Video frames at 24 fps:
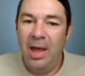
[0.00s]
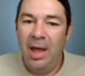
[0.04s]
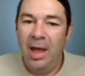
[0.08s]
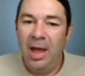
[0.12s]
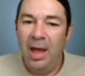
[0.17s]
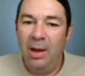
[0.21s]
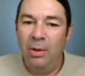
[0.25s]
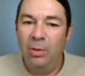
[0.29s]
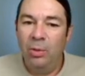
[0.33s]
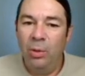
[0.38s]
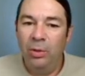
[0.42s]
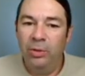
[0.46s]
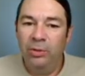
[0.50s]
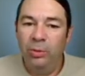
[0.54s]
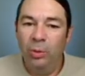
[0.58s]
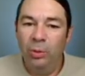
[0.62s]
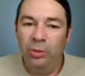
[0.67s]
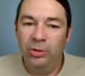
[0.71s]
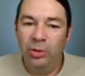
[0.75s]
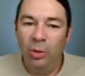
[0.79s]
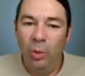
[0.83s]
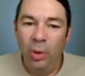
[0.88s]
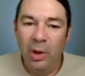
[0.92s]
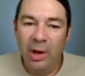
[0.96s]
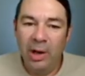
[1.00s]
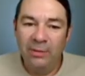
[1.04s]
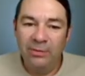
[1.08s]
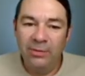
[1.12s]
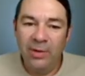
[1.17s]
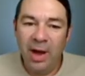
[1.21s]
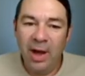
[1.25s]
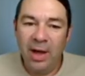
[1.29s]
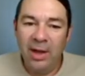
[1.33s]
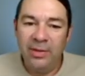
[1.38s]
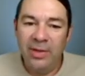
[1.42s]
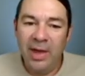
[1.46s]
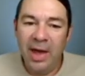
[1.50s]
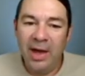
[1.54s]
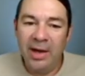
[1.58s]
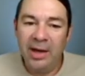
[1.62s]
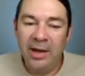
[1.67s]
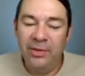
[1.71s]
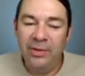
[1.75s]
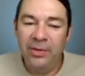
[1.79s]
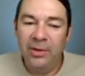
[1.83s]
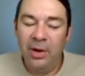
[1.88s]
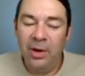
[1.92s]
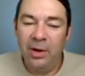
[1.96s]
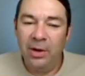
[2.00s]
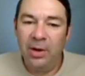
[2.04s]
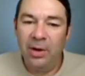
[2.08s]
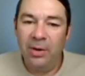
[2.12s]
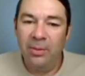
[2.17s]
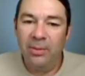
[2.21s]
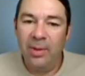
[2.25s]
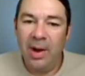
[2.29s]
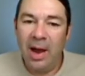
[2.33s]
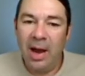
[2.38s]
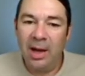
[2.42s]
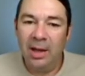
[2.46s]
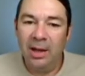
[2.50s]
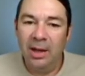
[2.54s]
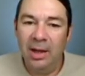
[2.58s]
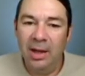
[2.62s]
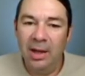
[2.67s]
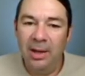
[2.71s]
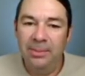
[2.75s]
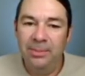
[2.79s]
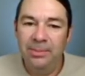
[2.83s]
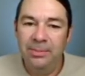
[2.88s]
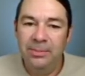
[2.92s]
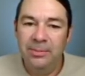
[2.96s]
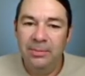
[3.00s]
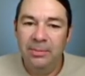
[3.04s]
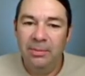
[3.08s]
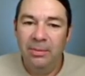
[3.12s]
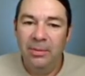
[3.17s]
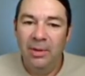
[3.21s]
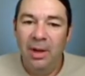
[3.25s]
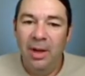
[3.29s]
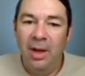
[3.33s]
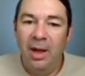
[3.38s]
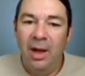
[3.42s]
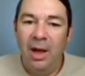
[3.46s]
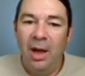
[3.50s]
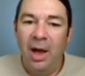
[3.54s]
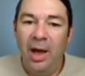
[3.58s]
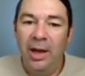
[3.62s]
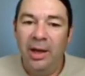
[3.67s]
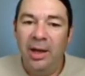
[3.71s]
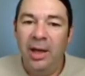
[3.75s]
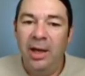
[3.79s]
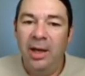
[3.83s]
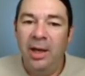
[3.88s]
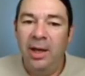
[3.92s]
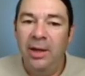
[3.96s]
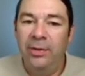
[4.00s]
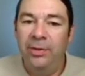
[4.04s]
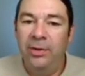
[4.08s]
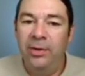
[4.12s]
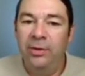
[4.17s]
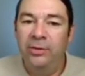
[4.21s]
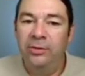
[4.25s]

And so when I've got that in there correctly, I can hit